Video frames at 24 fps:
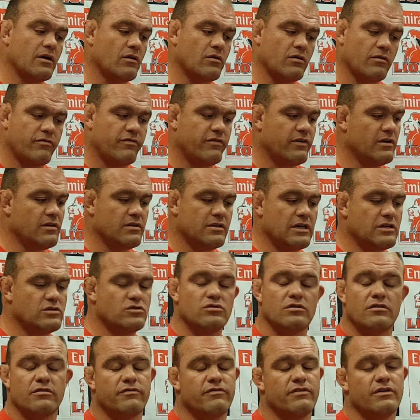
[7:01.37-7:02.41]
on the field, next
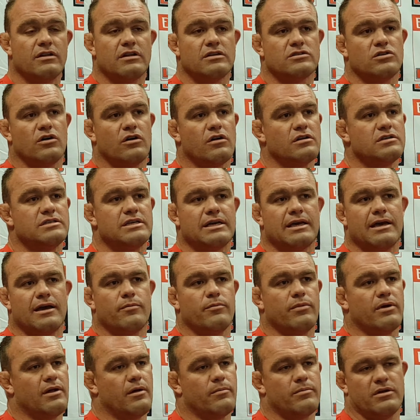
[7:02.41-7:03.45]
to the field, as hard as he can,
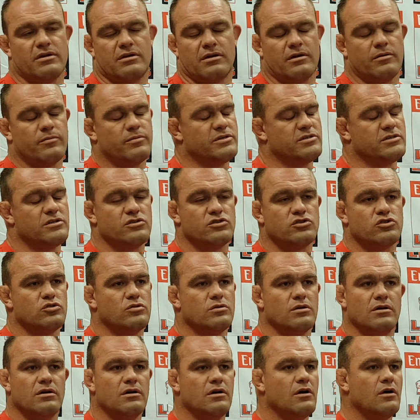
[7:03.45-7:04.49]
but I'm not 100%
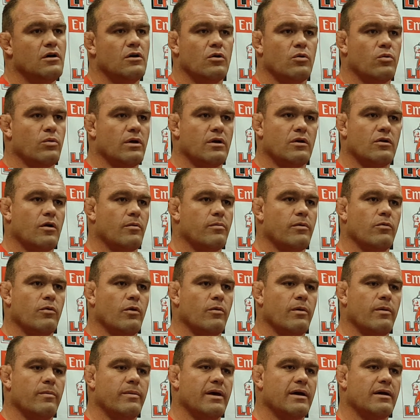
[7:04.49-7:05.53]
sure when Robbie will
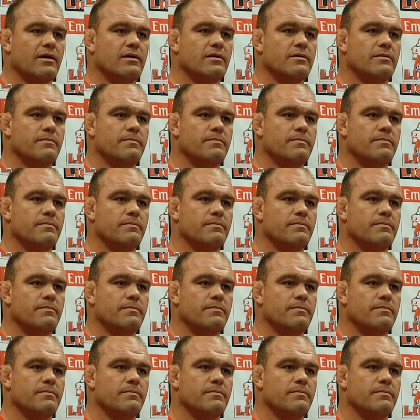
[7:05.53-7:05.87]
be back.